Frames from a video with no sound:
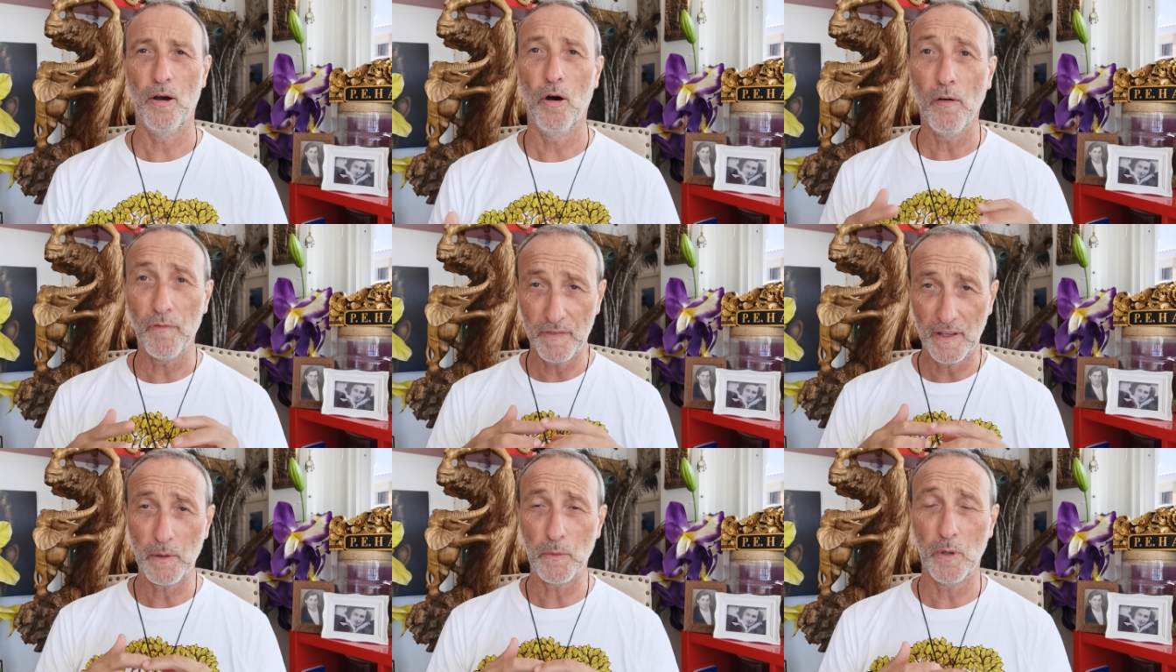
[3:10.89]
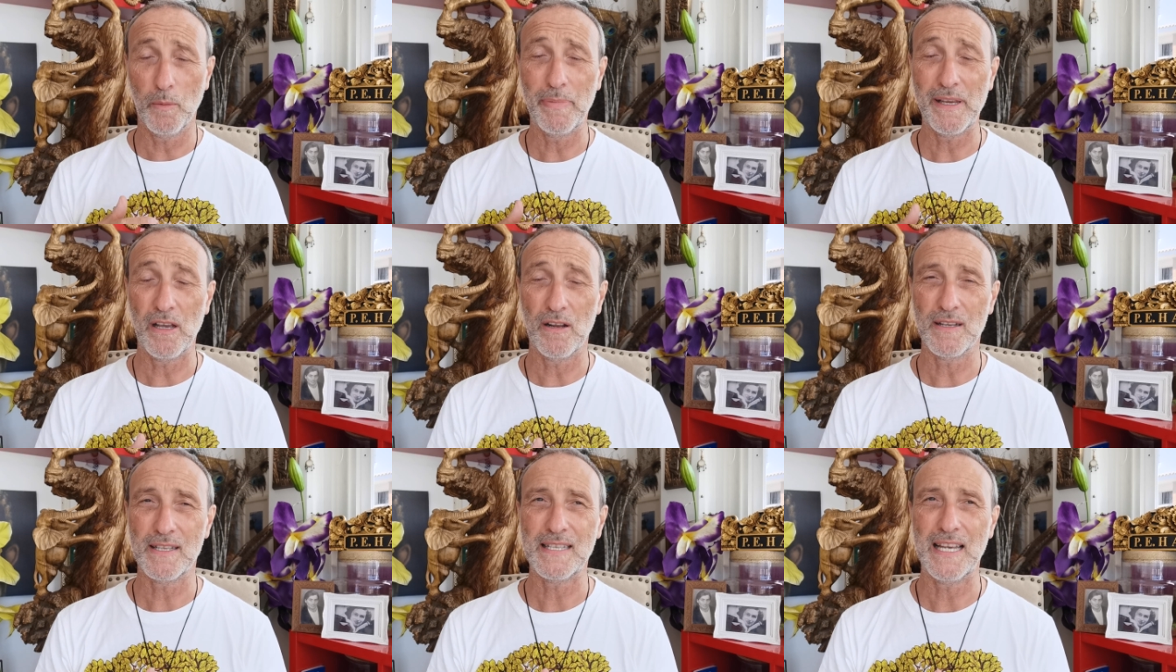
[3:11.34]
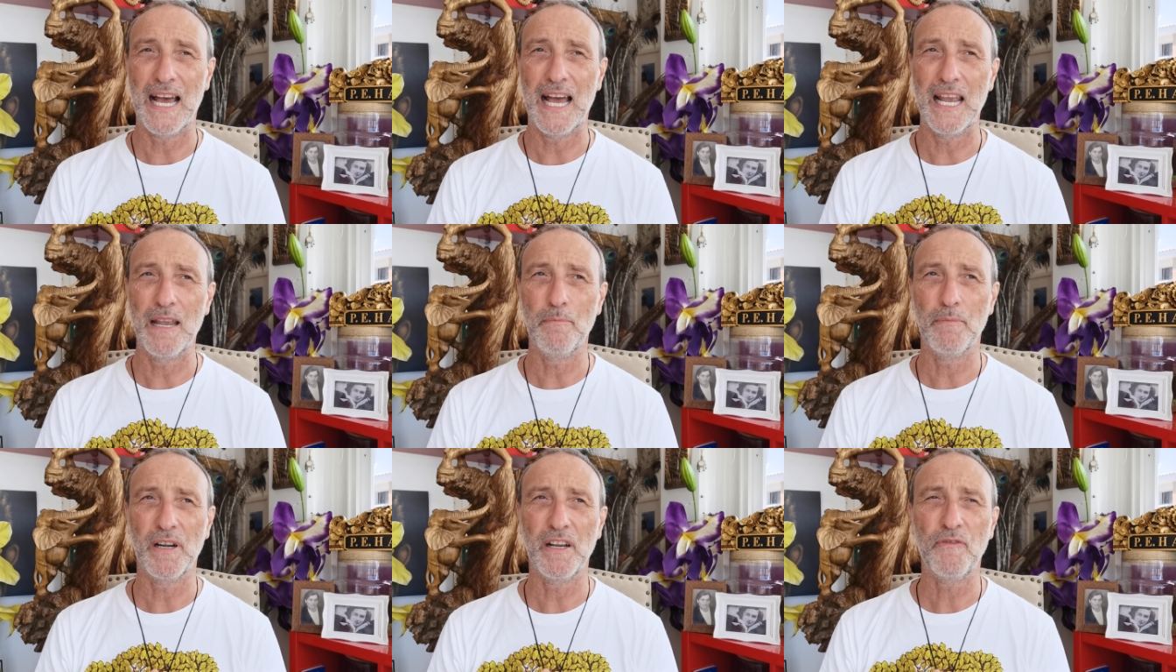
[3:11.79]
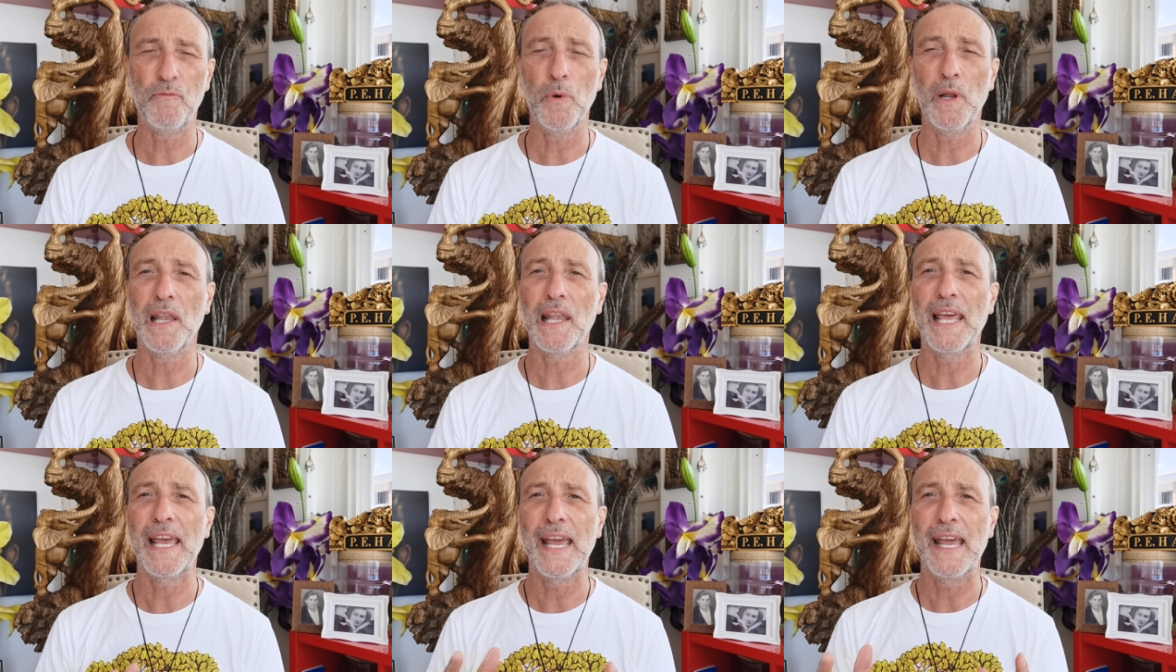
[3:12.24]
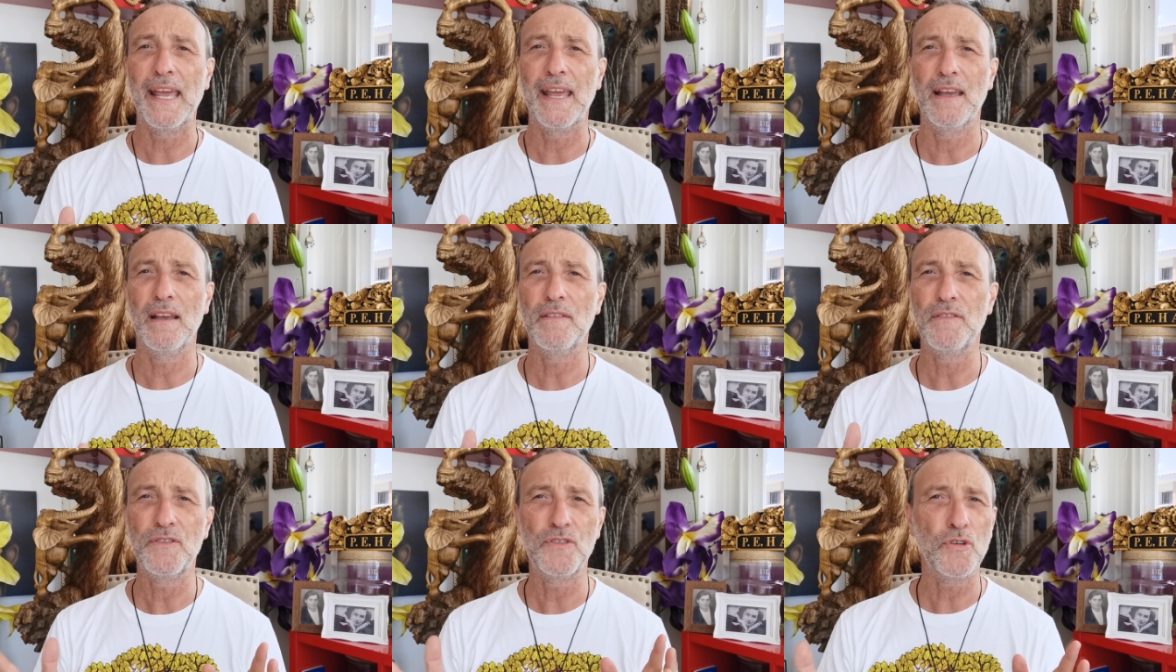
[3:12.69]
Hopefully we'll be on time, but if we're late,